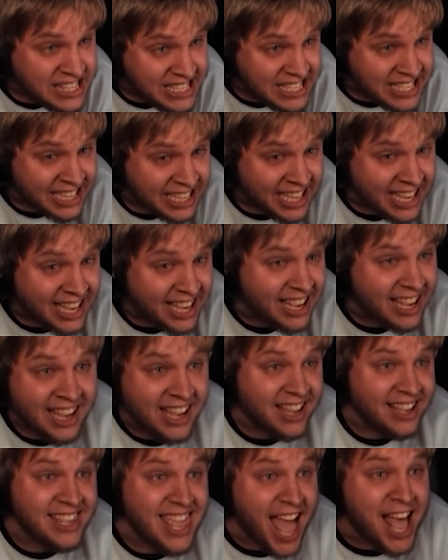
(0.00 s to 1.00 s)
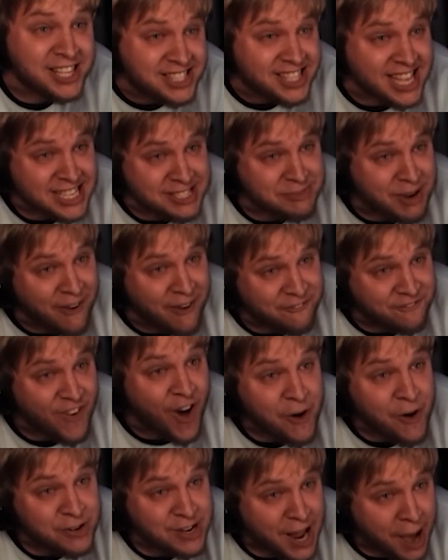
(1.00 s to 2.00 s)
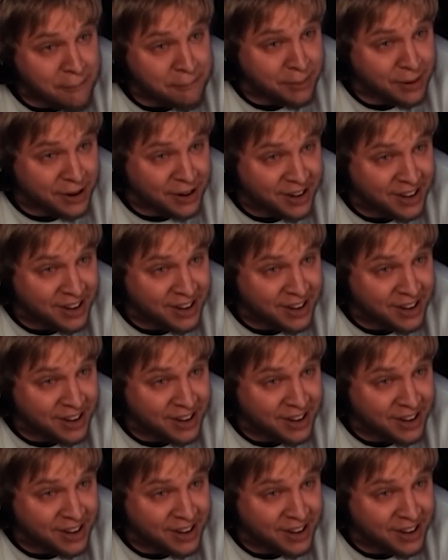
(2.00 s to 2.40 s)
Are you yes, that's my phone number.